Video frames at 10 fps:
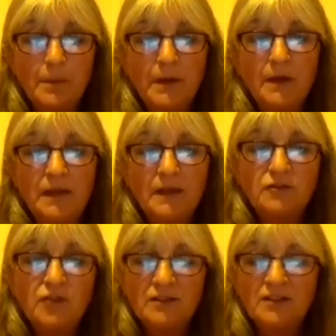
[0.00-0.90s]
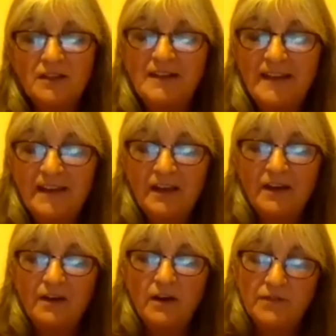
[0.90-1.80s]
But interestingly
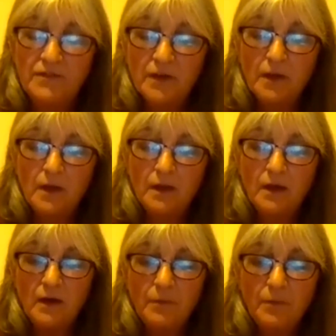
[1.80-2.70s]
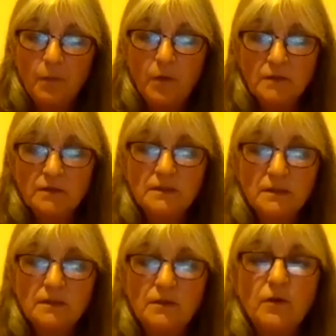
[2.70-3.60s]
enough, whilst this
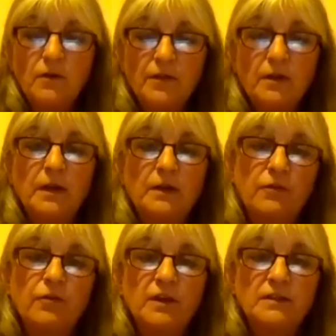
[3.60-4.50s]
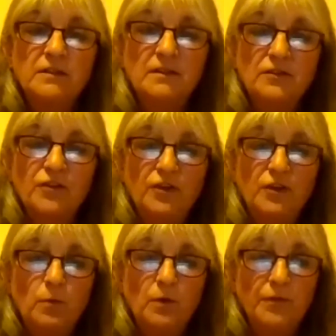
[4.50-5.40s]
is not the kind of crisis that
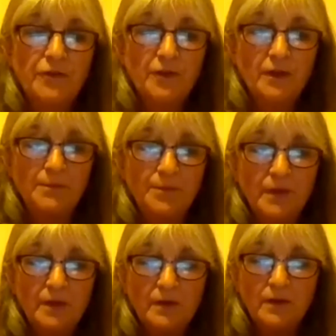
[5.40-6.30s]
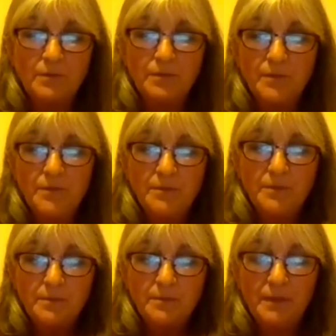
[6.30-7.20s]
you want to
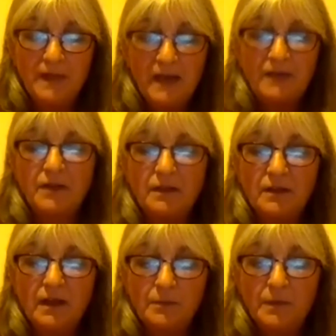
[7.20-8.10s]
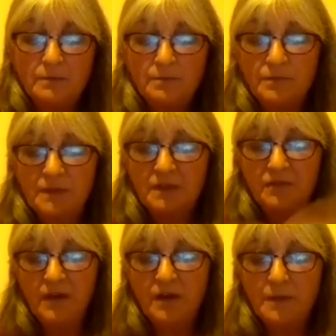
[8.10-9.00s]
be having to be
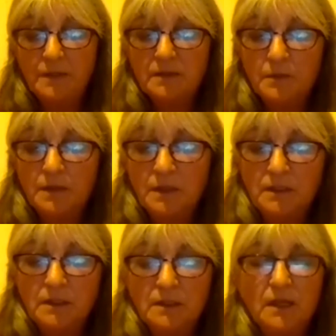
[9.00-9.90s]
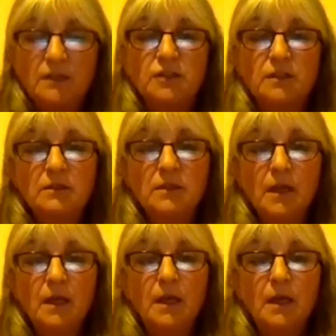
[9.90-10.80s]
developing some of these discussions,
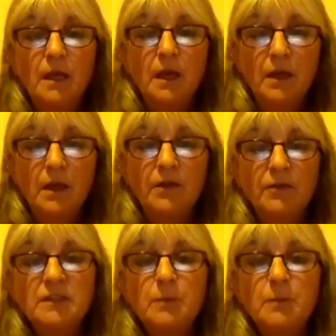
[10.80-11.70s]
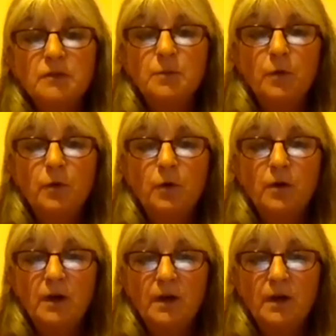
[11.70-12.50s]
there is much more